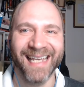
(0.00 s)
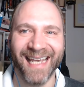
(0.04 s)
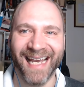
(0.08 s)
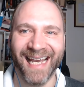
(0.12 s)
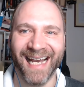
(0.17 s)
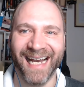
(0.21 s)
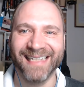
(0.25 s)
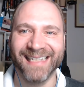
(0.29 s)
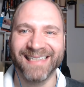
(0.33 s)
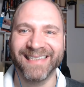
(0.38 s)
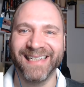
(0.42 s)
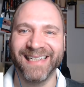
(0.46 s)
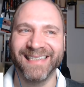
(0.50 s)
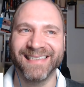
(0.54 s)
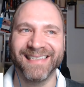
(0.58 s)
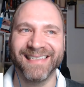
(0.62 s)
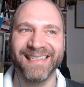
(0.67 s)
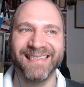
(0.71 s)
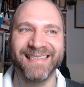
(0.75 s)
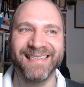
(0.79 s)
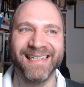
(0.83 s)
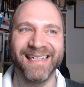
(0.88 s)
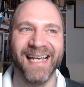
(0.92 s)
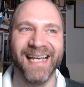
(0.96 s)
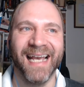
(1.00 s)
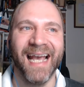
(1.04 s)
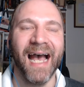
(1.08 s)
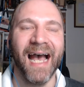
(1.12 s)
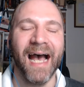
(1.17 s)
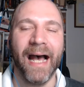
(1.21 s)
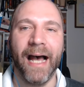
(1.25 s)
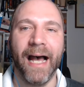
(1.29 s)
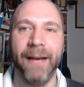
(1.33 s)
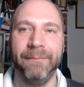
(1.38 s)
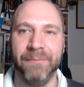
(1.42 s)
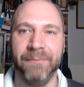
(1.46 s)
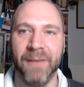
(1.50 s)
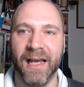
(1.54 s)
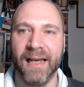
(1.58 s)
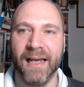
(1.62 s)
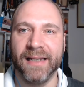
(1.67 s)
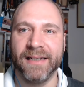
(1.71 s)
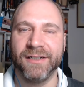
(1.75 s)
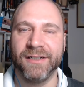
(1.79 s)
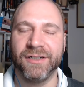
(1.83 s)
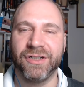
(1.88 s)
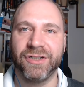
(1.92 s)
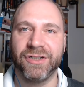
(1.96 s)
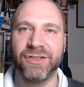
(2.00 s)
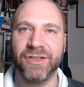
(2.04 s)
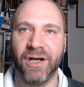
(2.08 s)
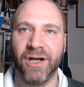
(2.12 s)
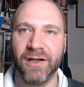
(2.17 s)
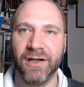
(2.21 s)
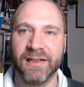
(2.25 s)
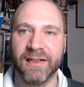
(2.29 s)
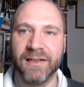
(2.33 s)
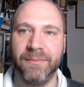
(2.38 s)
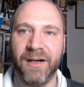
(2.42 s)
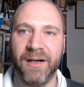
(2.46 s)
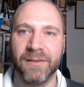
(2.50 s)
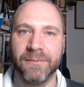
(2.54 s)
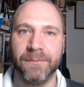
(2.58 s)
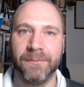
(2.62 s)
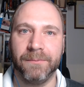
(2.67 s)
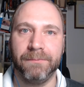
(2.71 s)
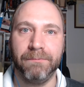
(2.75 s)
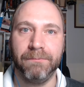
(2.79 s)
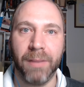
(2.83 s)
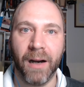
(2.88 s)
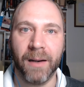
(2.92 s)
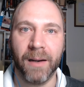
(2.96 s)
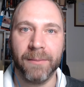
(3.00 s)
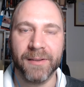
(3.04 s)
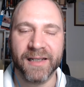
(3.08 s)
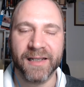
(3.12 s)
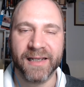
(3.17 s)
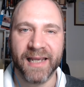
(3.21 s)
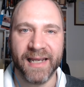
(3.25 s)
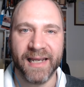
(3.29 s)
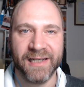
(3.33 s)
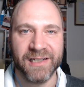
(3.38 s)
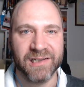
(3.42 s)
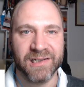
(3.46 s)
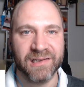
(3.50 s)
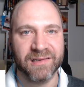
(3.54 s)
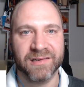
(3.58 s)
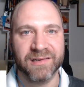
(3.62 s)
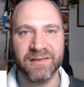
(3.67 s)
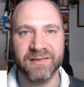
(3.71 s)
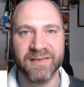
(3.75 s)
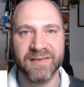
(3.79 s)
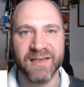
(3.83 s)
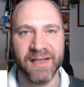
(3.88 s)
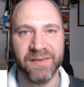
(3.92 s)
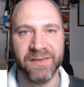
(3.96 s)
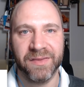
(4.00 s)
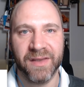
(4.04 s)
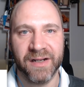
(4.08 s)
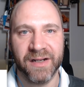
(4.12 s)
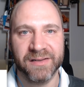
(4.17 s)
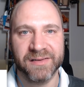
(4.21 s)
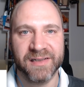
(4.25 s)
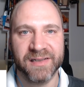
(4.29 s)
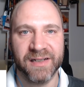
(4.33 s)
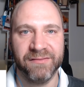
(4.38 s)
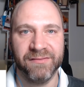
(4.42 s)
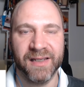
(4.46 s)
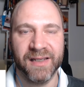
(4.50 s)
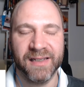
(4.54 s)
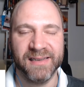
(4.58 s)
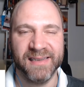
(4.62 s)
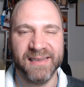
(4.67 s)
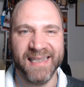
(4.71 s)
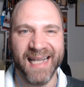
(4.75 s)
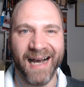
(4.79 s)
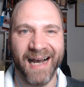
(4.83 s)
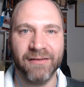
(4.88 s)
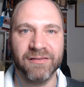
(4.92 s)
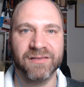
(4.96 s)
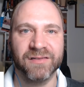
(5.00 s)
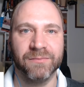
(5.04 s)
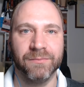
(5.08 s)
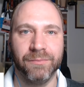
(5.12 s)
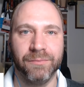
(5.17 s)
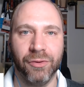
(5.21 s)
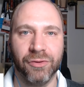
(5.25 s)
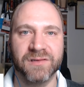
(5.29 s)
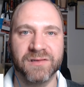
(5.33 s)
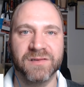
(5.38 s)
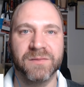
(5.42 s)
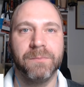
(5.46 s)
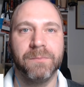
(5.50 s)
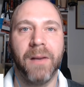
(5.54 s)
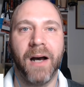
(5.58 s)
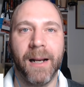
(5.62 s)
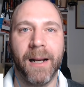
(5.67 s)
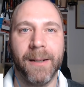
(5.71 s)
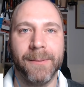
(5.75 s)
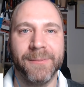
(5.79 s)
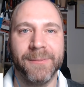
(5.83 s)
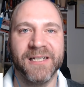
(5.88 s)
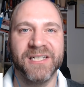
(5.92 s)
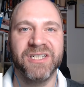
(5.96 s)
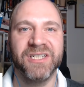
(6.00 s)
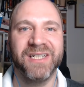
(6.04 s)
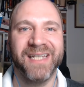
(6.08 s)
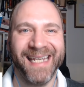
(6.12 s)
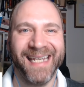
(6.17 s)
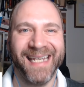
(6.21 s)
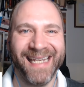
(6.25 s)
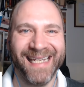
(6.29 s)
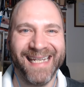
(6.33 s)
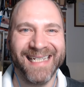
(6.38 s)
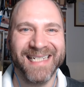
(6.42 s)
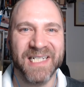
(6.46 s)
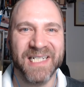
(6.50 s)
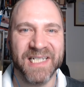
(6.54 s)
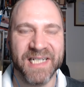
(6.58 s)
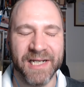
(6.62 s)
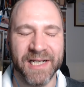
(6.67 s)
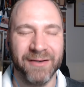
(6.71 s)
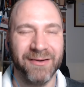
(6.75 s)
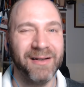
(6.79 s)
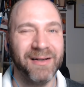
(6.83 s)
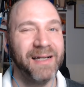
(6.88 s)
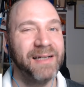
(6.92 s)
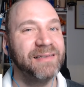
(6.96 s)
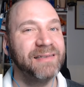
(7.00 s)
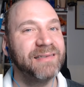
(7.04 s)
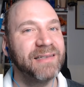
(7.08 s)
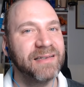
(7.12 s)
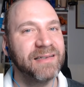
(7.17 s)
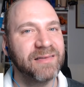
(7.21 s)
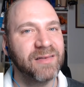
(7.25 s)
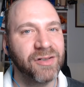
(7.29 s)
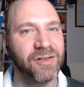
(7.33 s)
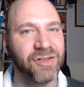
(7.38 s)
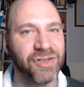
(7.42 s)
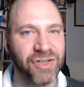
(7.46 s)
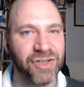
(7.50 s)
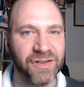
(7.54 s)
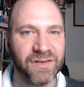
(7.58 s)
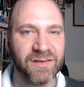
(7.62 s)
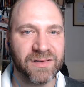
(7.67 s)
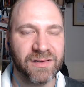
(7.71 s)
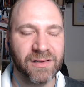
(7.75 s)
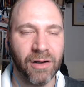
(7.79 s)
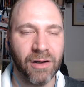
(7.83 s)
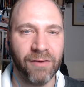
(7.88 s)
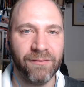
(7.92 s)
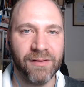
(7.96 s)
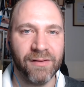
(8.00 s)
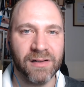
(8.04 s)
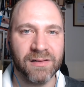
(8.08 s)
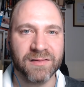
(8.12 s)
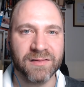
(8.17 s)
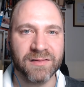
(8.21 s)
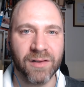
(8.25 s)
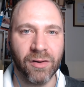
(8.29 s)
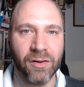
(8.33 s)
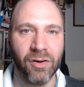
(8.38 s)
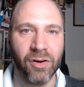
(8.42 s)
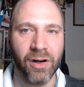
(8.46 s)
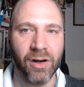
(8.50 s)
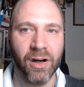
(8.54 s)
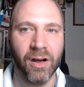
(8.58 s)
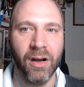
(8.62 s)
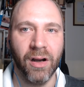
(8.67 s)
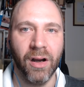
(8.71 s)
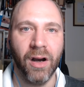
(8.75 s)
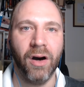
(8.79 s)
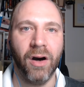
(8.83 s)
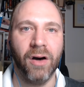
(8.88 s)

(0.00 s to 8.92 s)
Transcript: okay, I see, see, see. I'm um, talking about publications. You said there are 70,000 books published each year. Is this just novels or